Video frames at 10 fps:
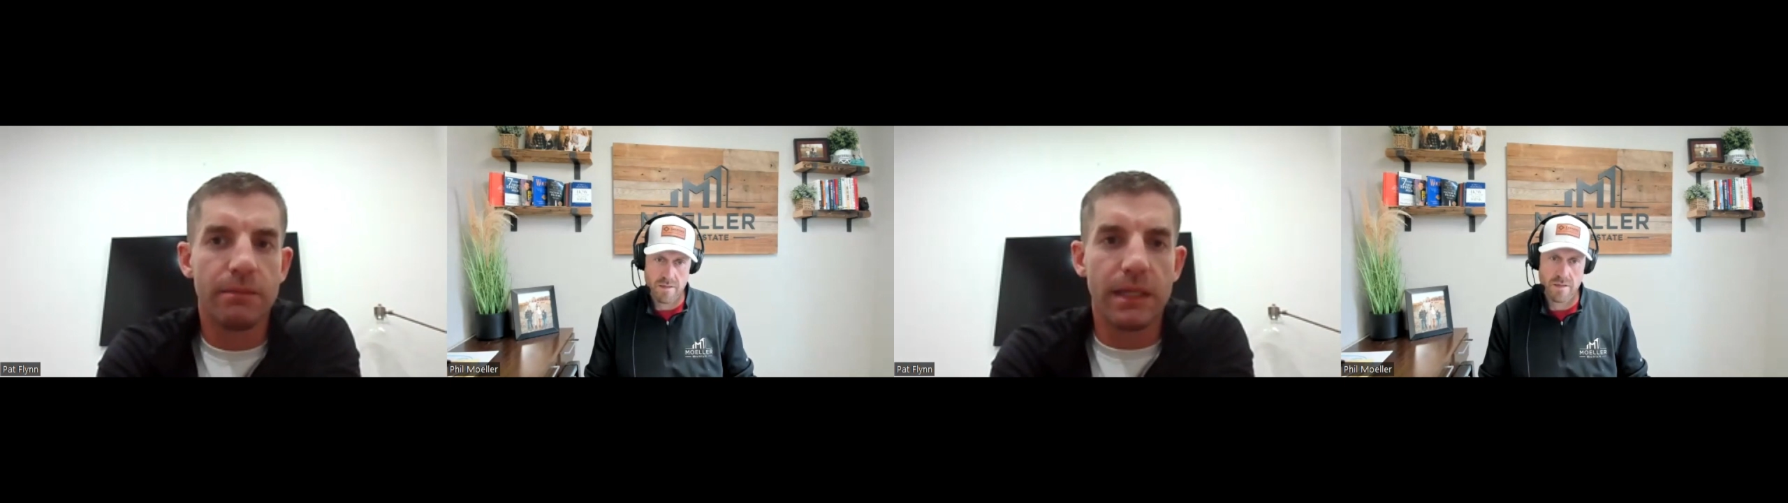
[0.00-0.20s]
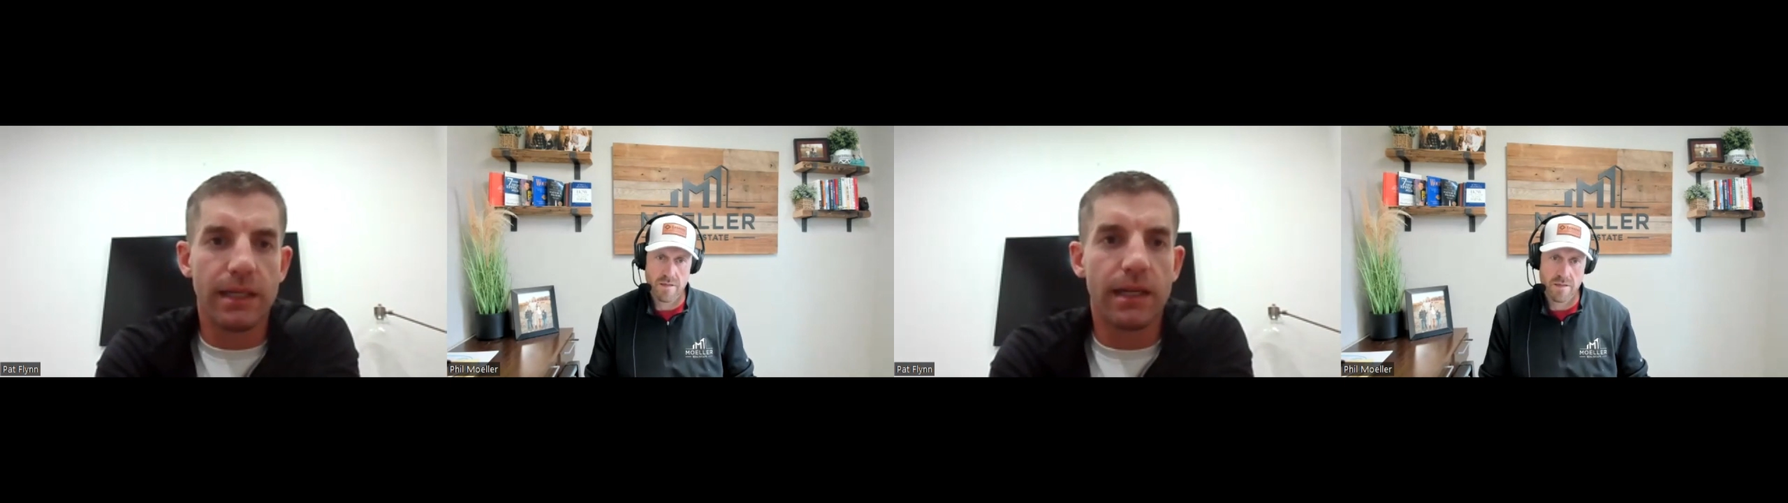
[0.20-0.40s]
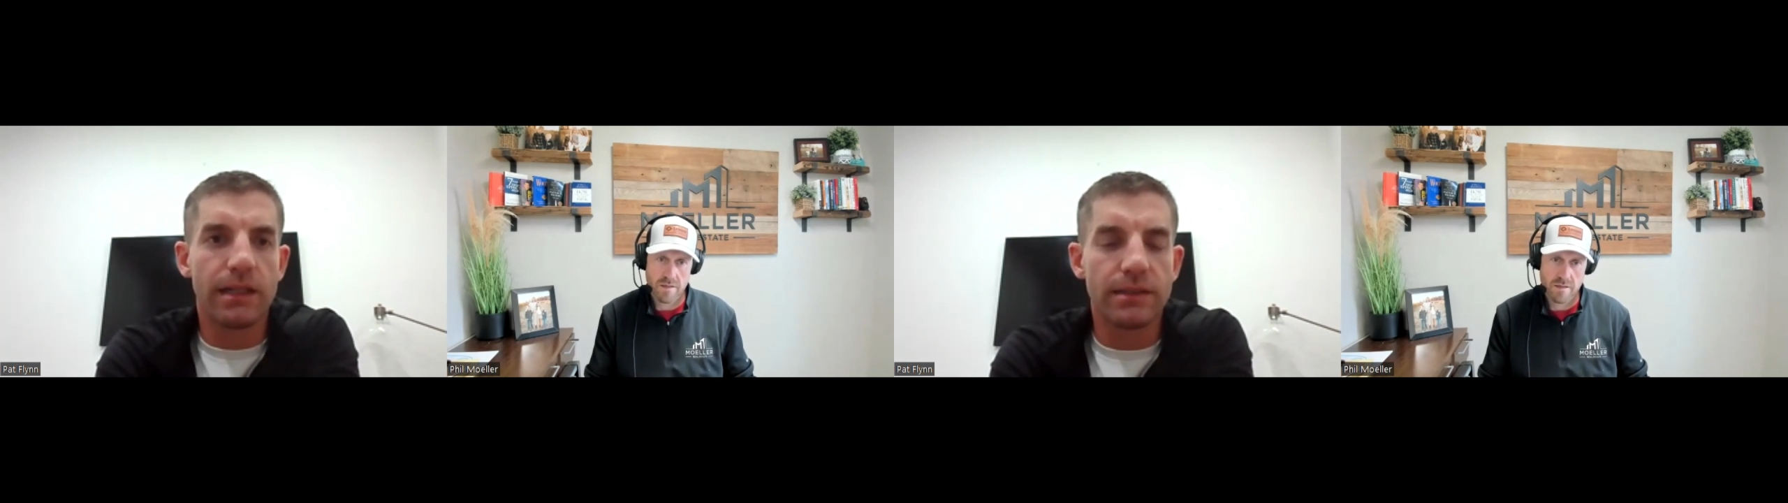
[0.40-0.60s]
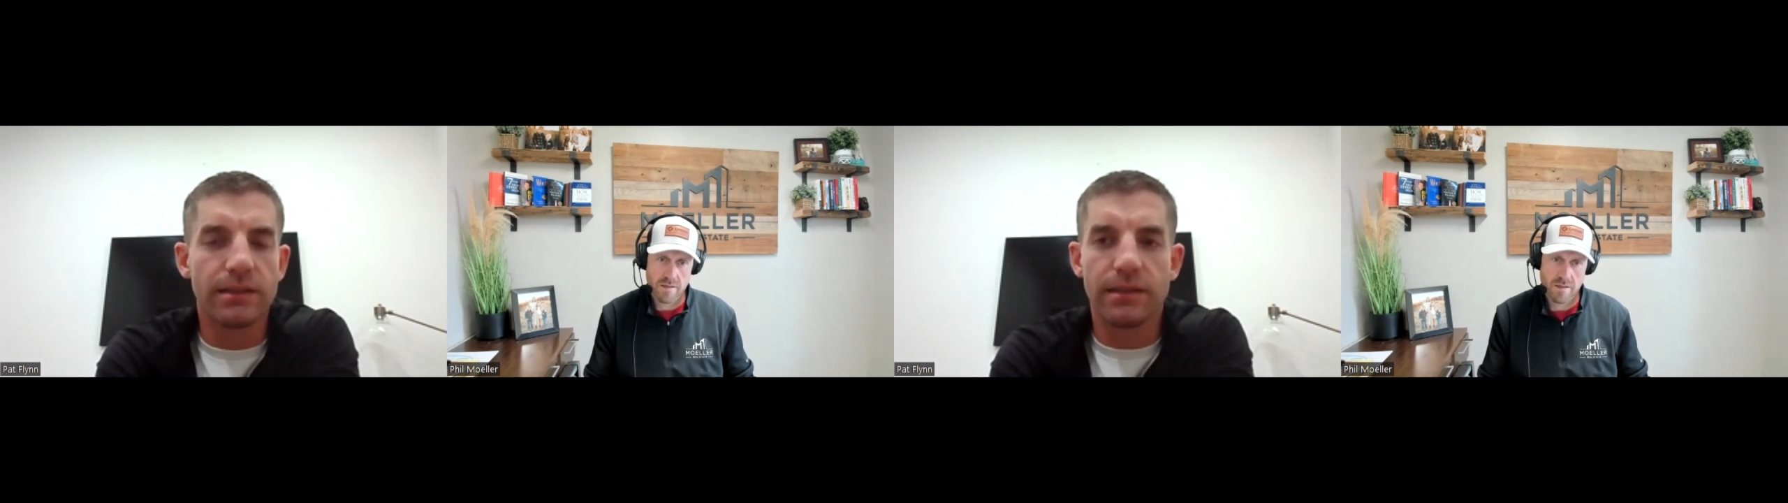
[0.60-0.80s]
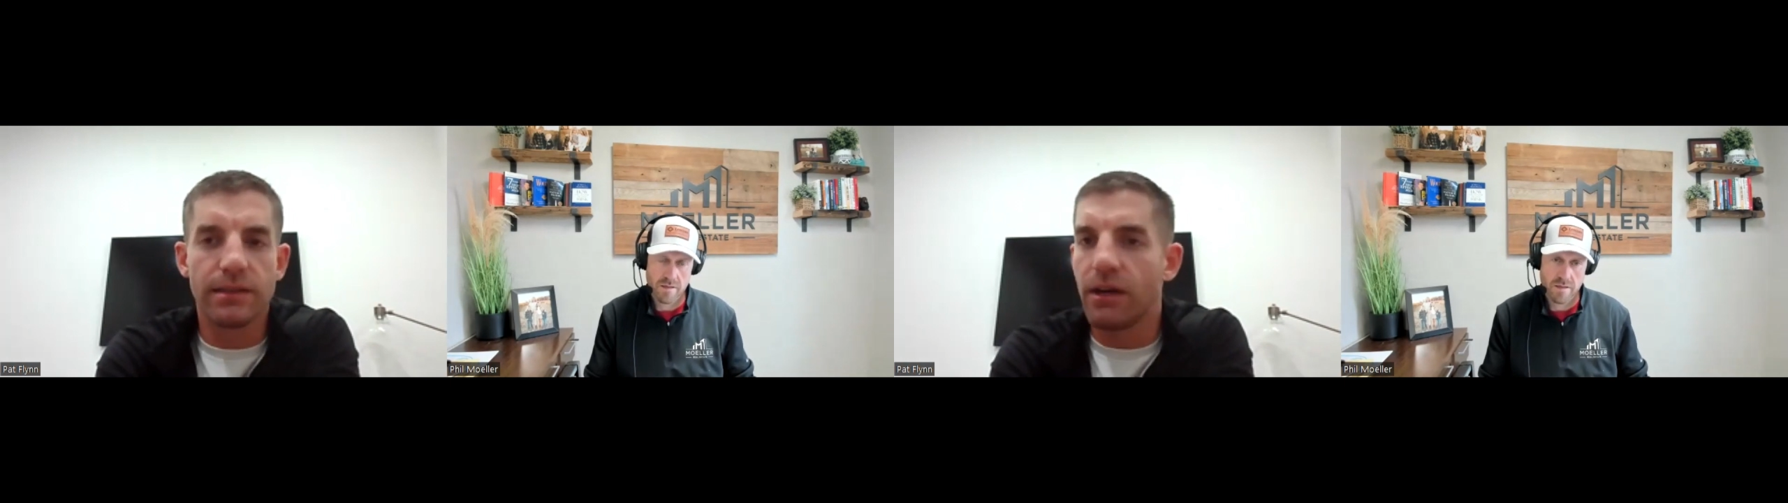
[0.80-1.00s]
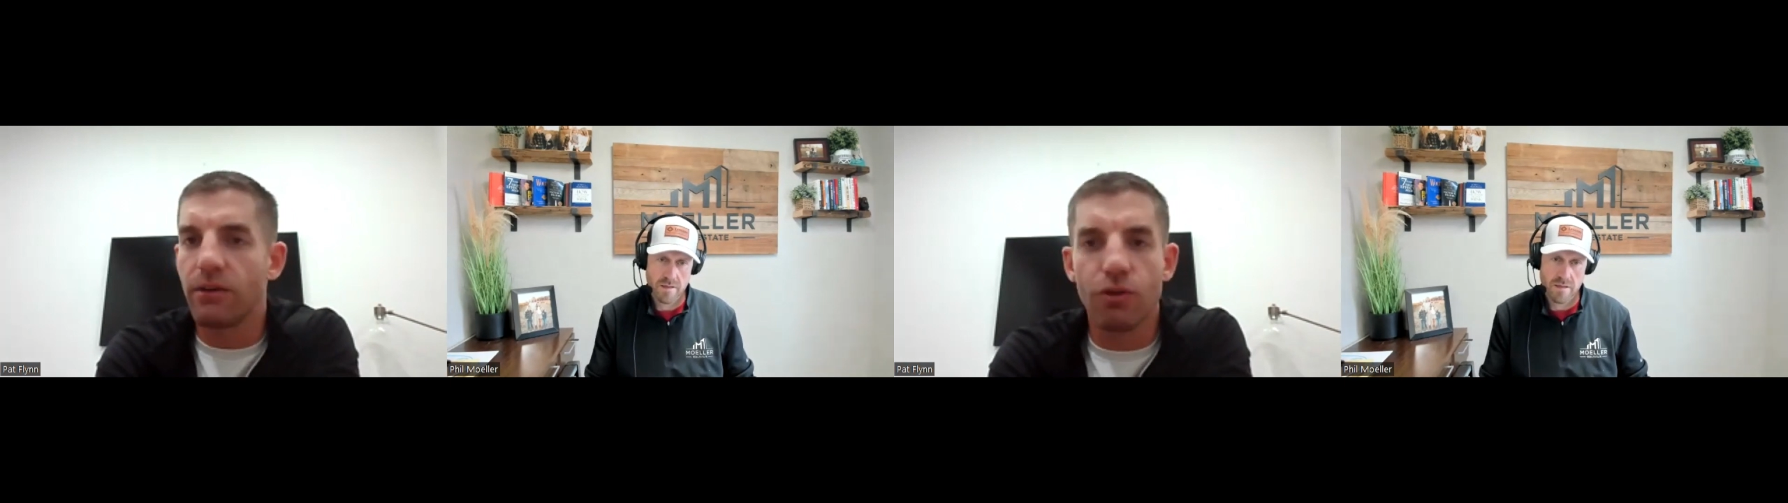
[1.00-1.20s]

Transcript: because, you know,